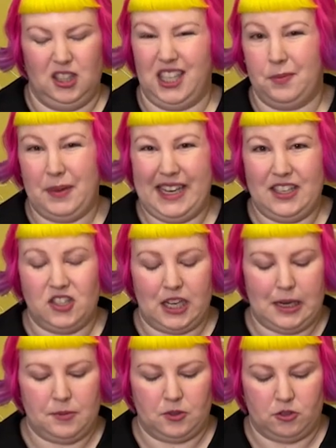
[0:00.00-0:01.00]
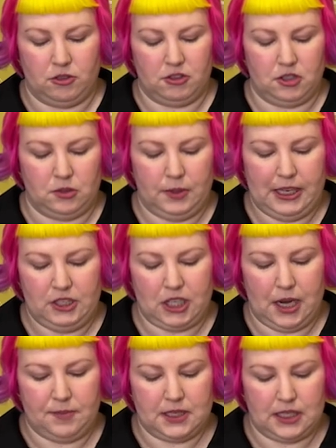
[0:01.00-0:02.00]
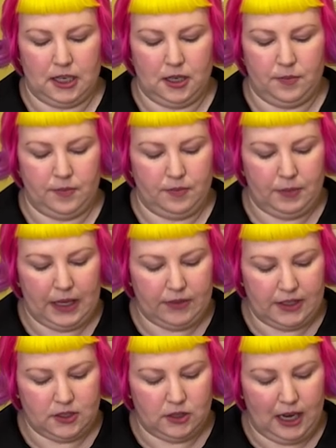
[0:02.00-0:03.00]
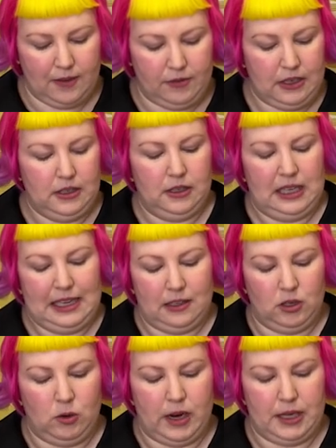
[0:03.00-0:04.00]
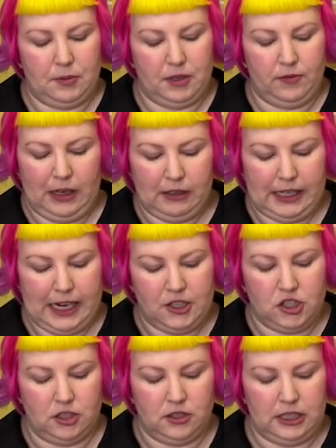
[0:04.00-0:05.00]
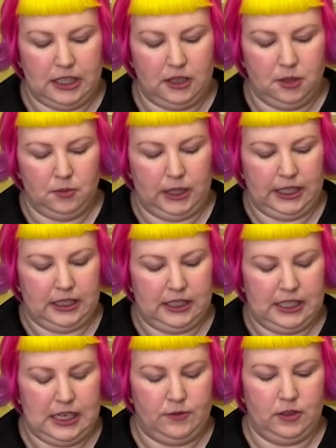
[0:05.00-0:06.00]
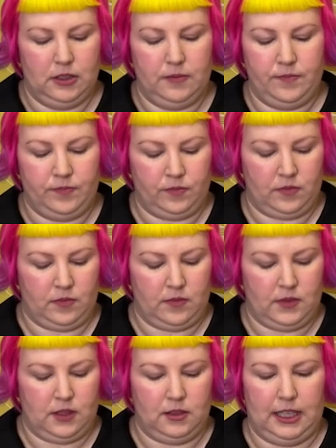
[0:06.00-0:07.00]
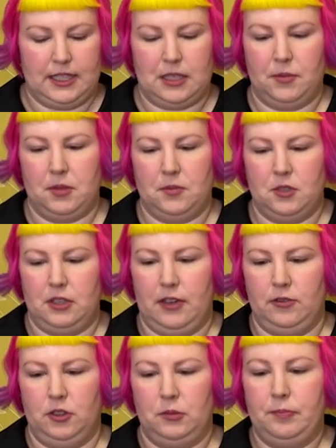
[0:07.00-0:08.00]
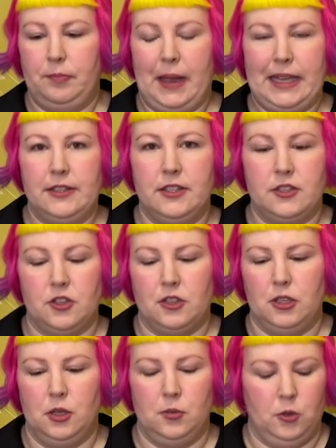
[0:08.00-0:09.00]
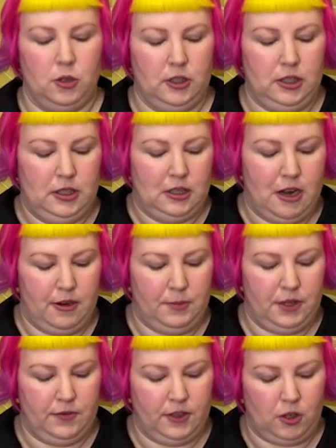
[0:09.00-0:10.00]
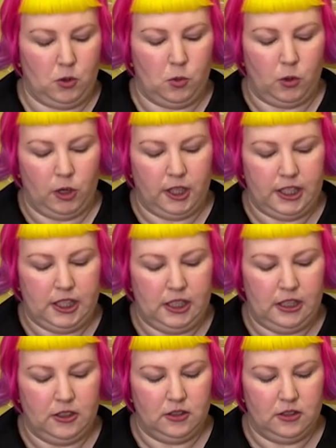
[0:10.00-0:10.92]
piece shapes or traditional piece shapes. But they do have quite a bit of variation in them. Some of them sort of have little bends to them, or are a bit of a quirky